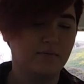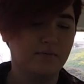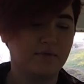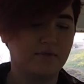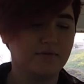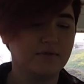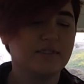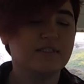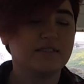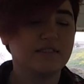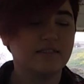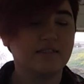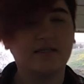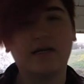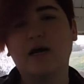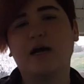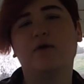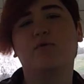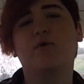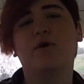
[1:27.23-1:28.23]
But the reason
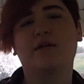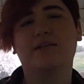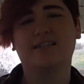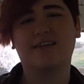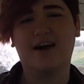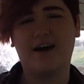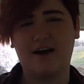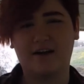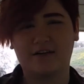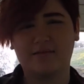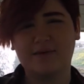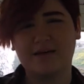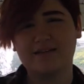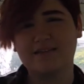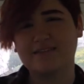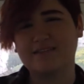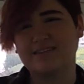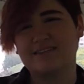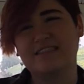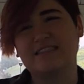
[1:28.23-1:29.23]
I want to talk
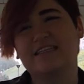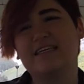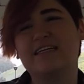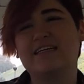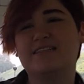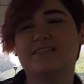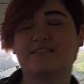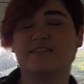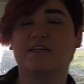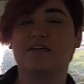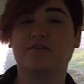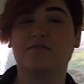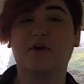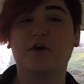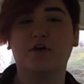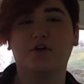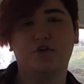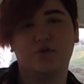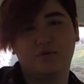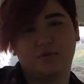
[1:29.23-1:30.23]
about this today instead of
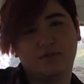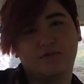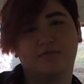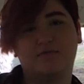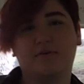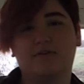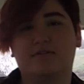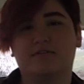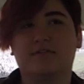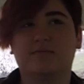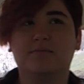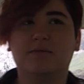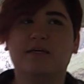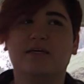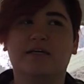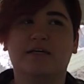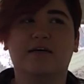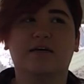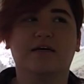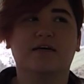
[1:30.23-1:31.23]
YouTube versus
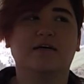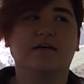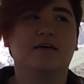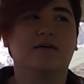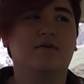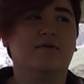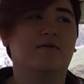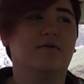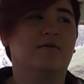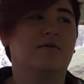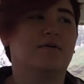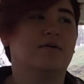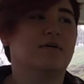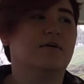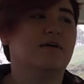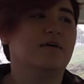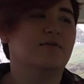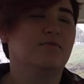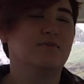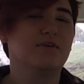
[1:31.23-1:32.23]
media
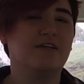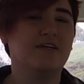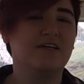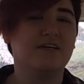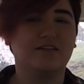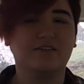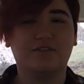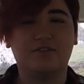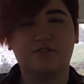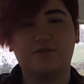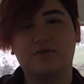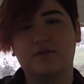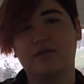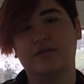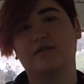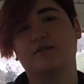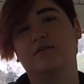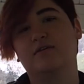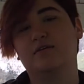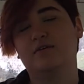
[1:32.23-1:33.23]
or really
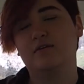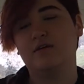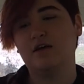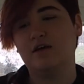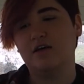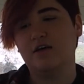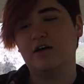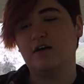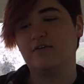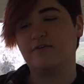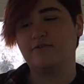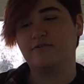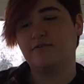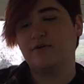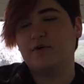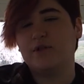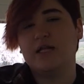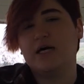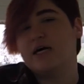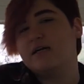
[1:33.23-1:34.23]
doing a
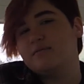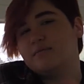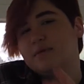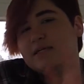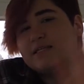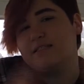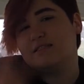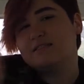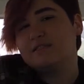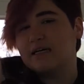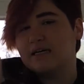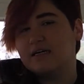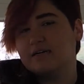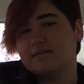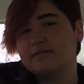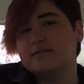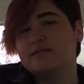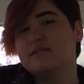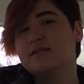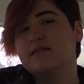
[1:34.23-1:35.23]
full-on mental
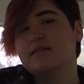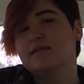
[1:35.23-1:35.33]
health